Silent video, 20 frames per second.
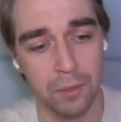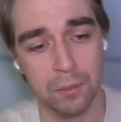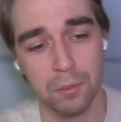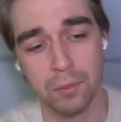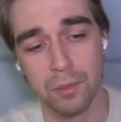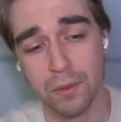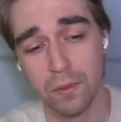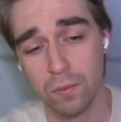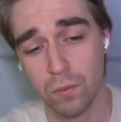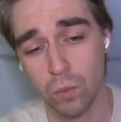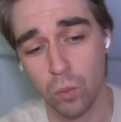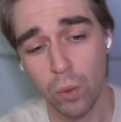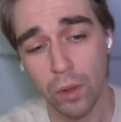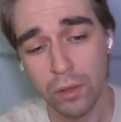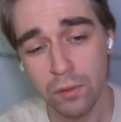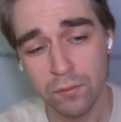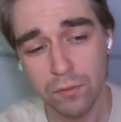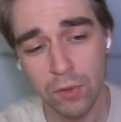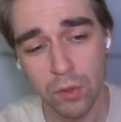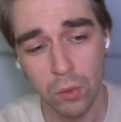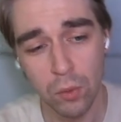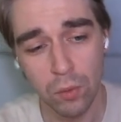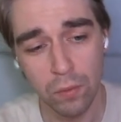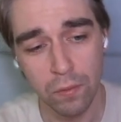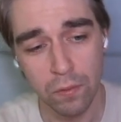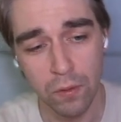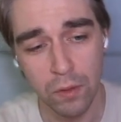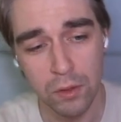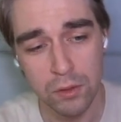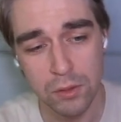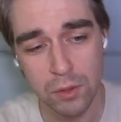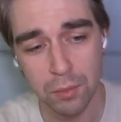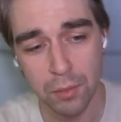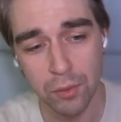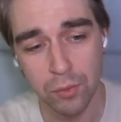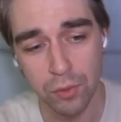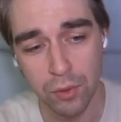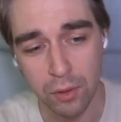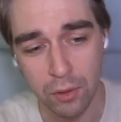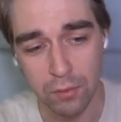But one of the cool things
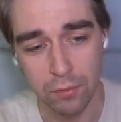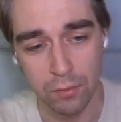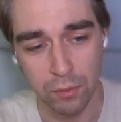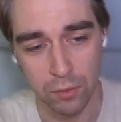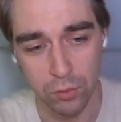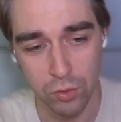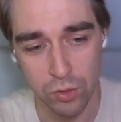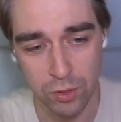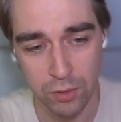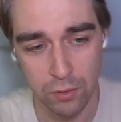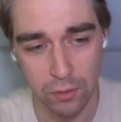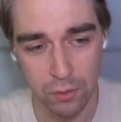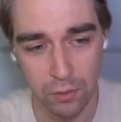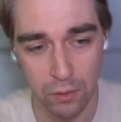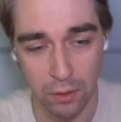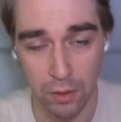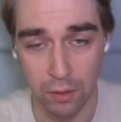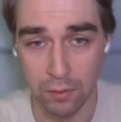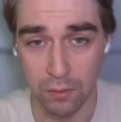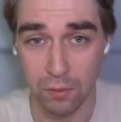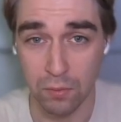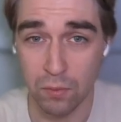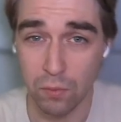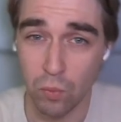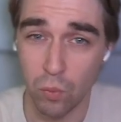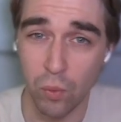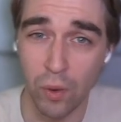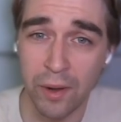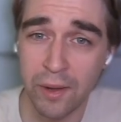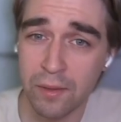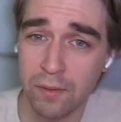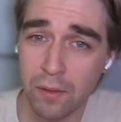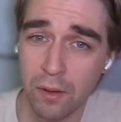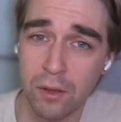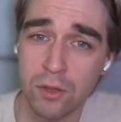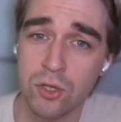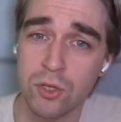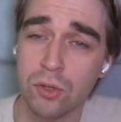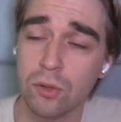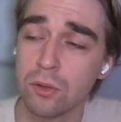about the convolution and why it's
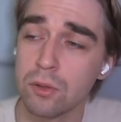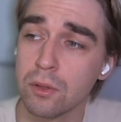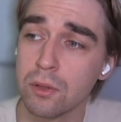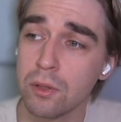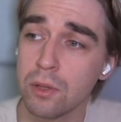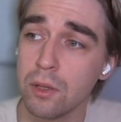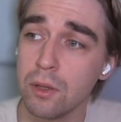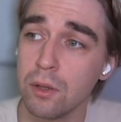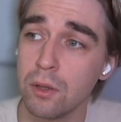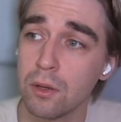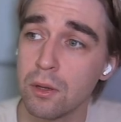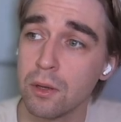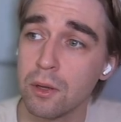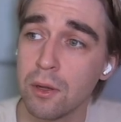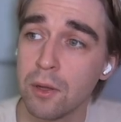actually